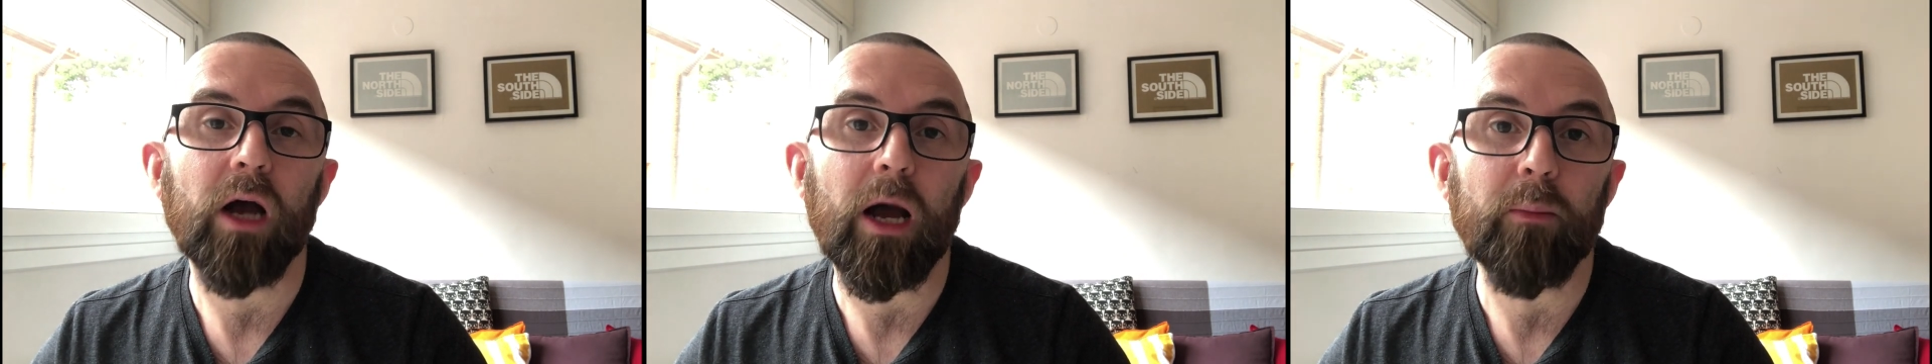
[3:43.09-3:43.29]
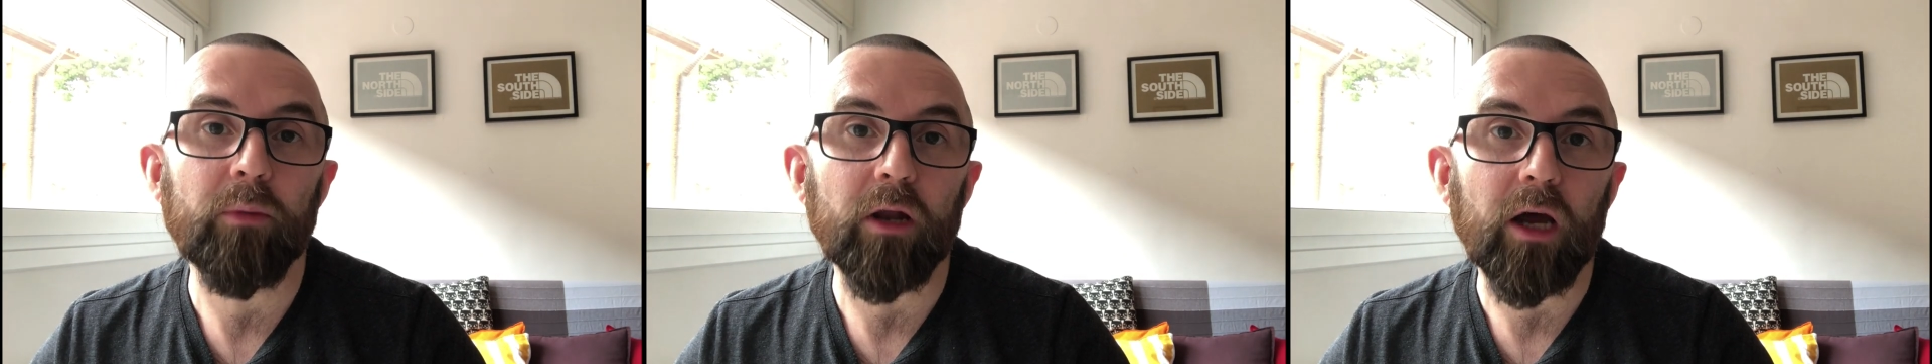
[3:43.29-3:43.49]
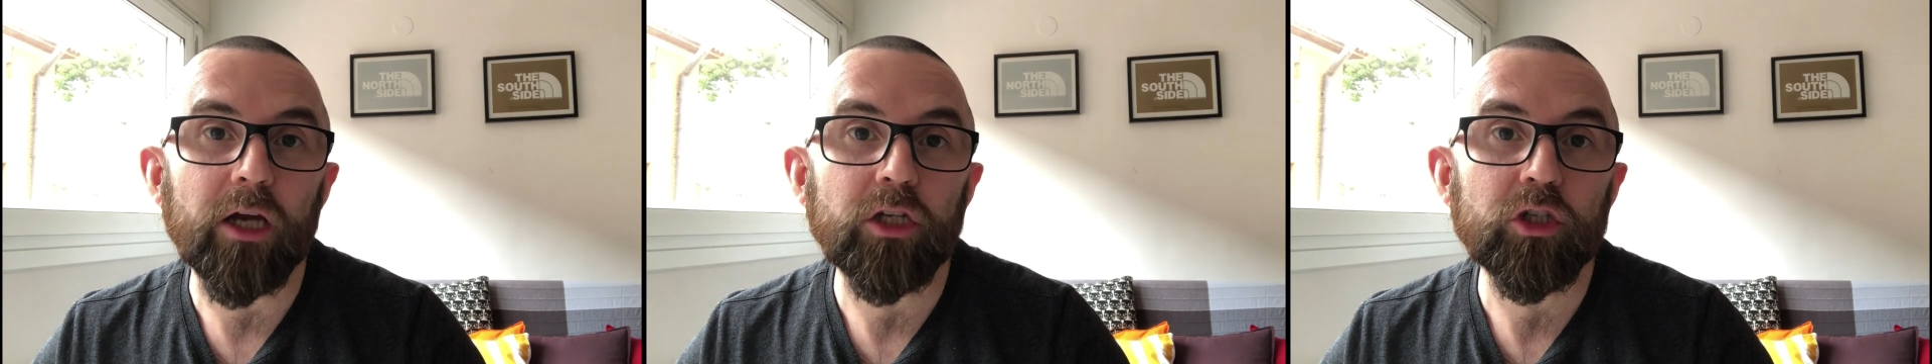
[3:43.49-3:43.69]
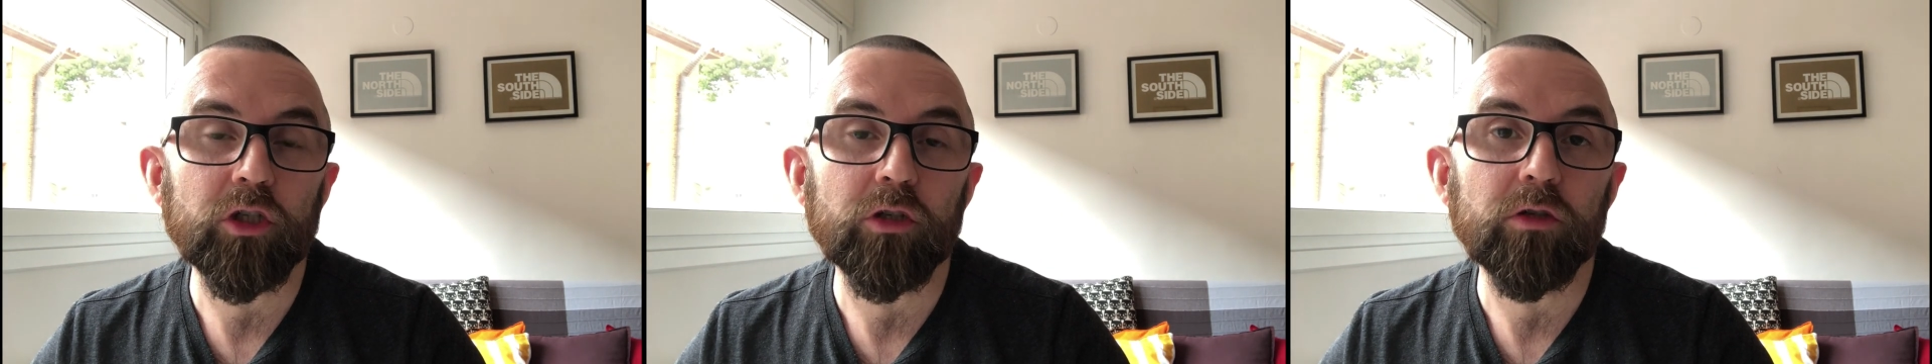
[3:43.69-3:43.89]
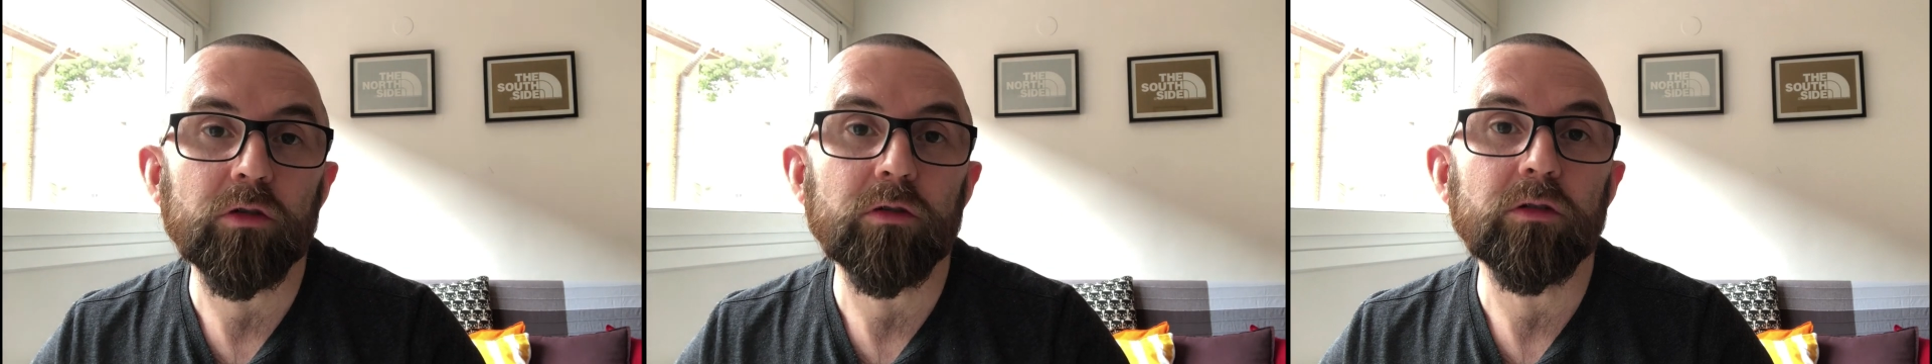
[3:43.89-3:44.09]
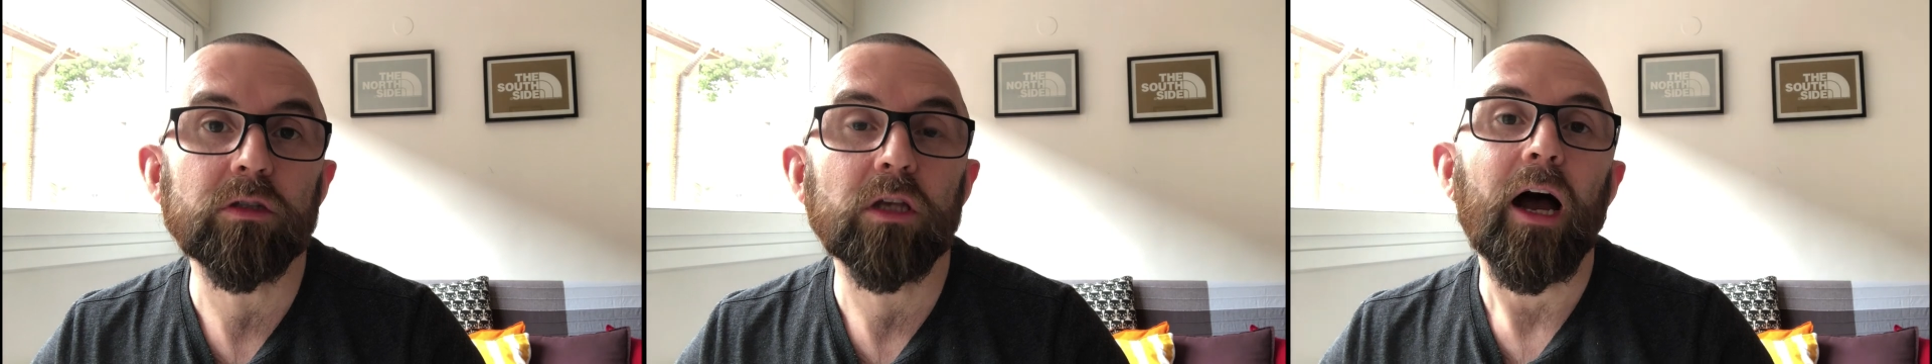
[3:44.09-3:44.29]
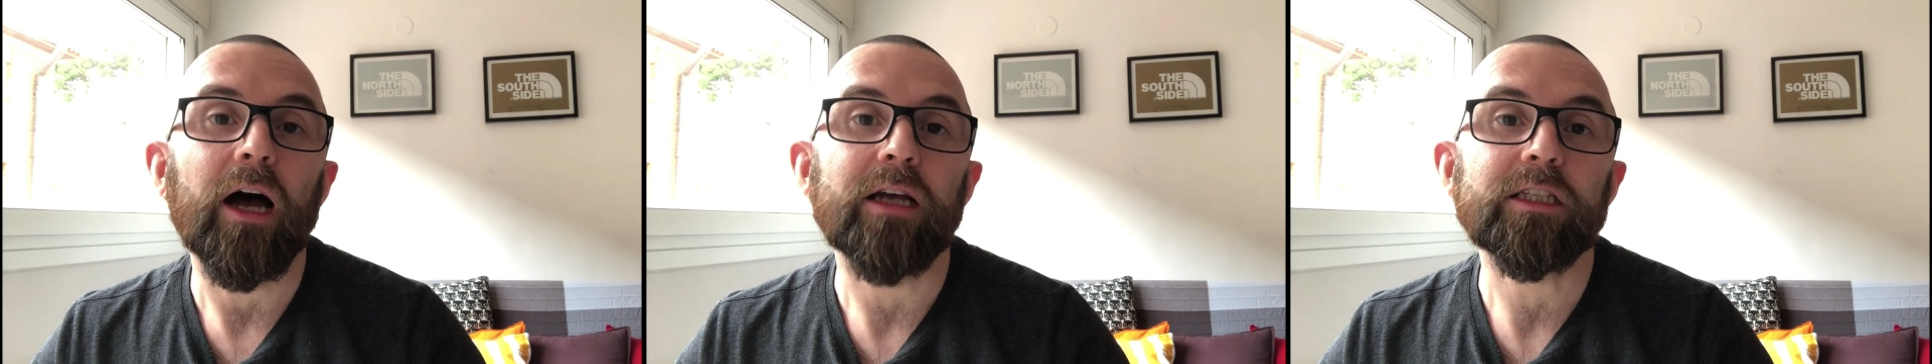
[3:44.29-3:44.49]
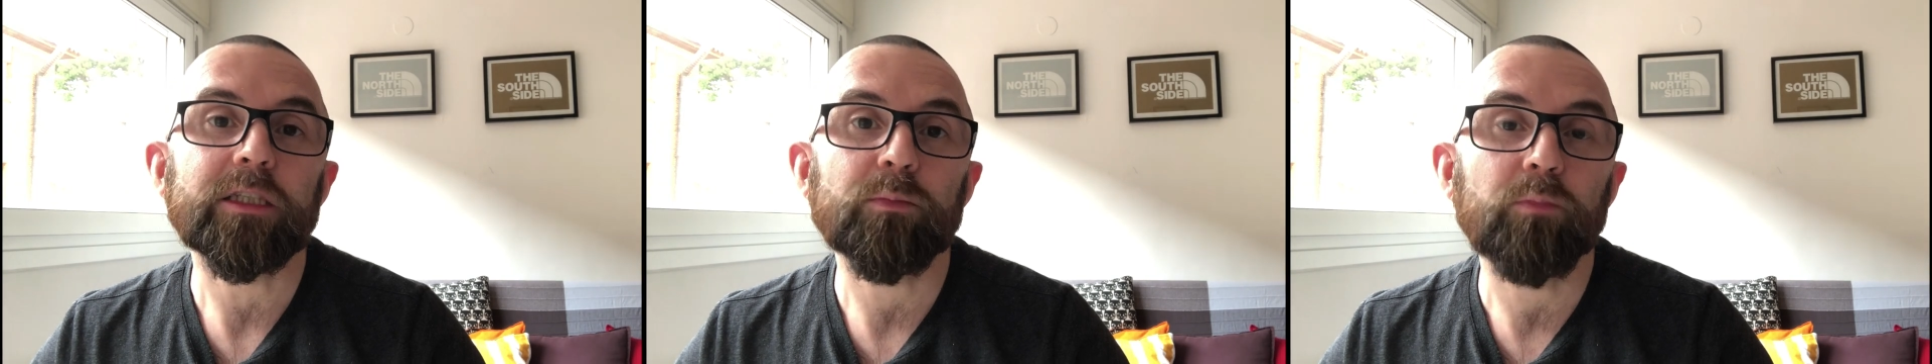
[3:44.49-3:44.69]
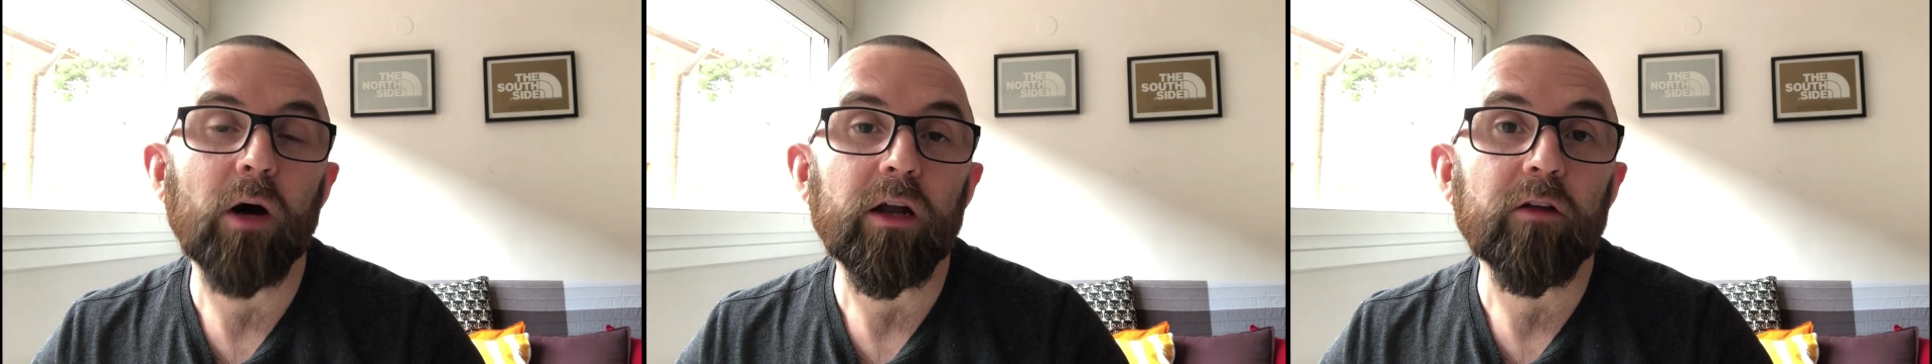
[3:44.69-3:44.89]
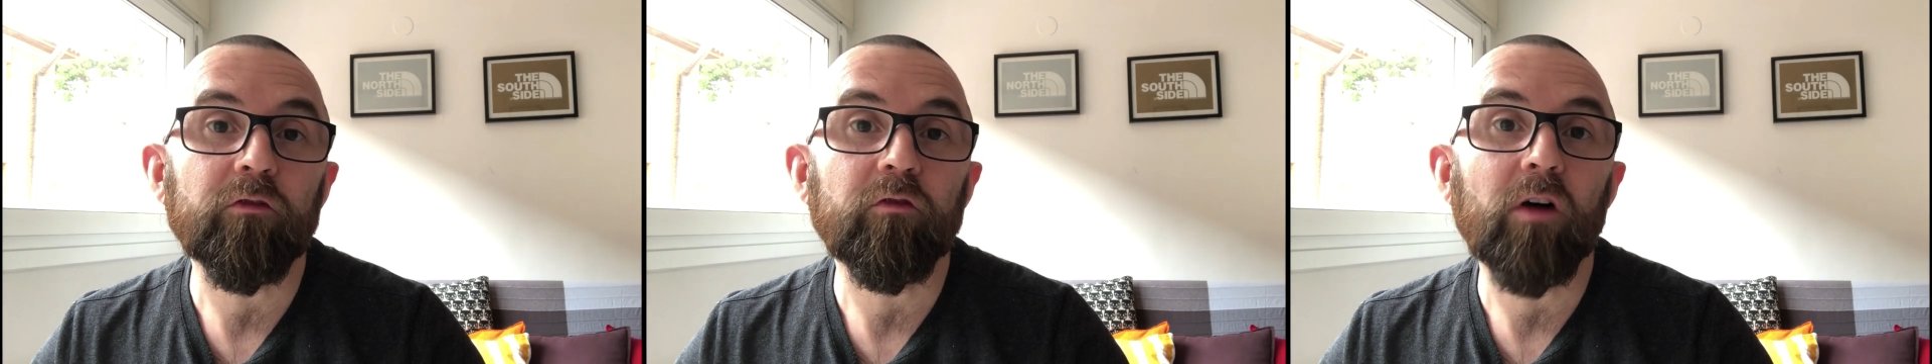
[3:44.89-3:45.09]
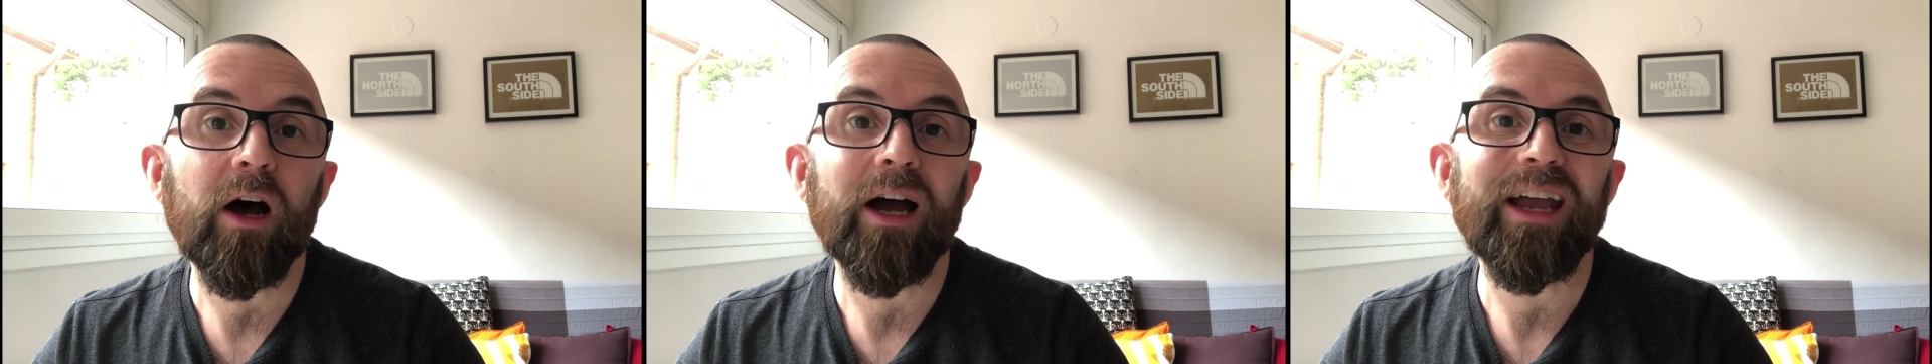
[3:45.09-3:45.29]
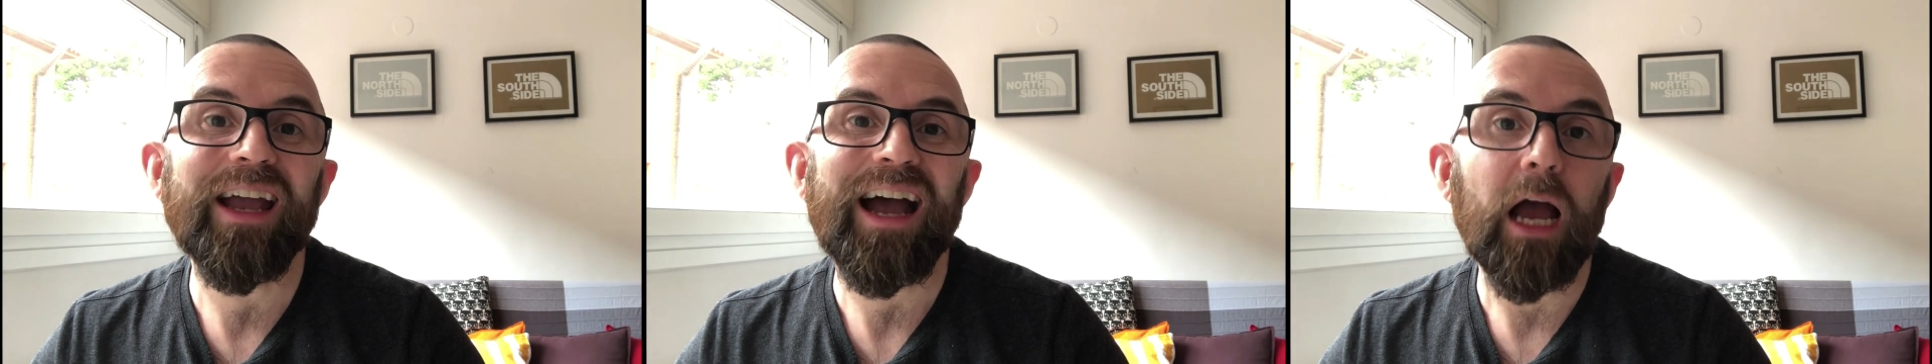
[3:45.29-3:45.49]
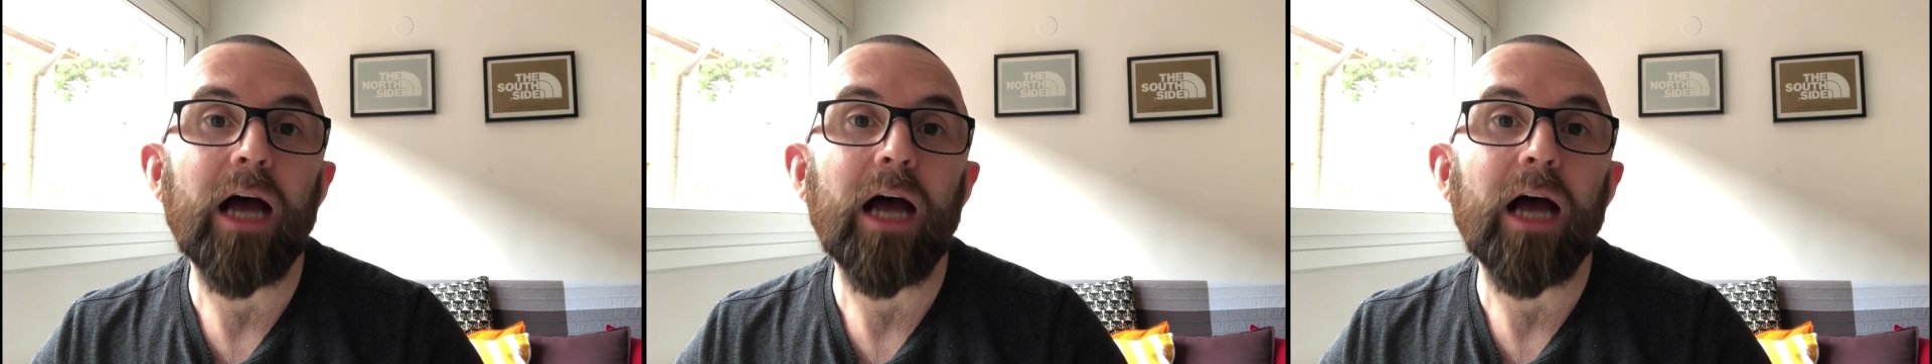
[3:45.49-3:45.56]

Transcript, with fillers: Apple iTunes, uh, Spotify,